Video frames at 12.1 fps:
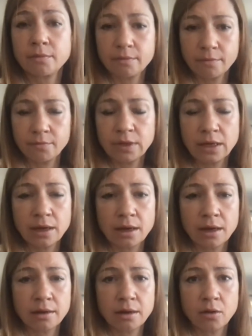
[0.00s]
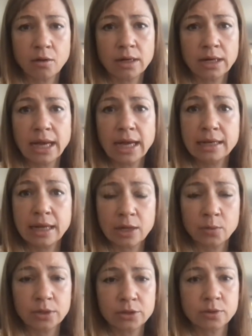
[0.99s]
via online,
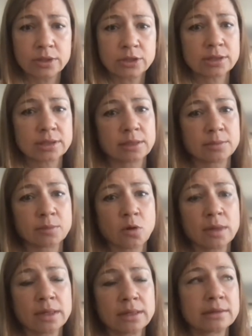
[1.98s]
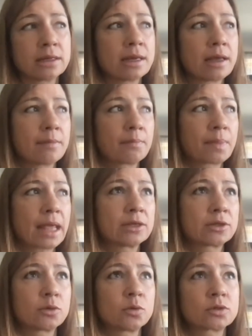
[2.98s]
like we are doing just at the moment.
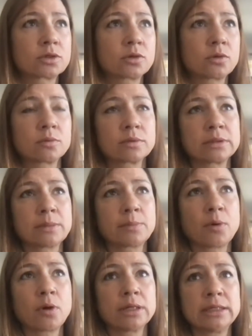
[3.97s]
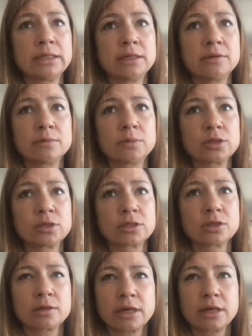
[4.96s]
And also the point here, which is
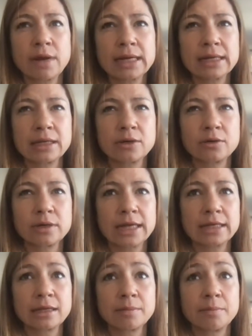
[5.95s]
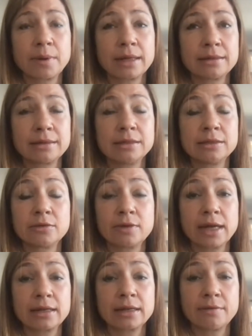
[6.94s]
not directly connected, but
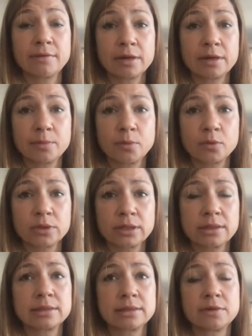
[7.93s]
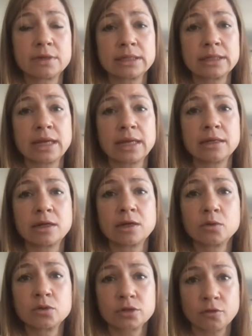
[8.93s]
indirectly very important, is diversity and
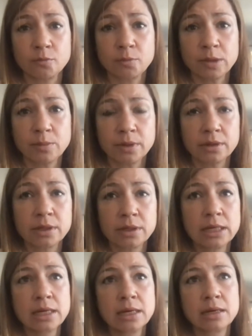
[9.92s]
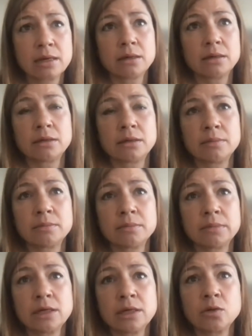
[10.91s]
inclusion of people,
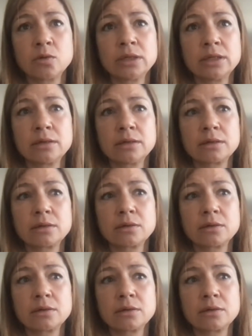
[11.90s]
including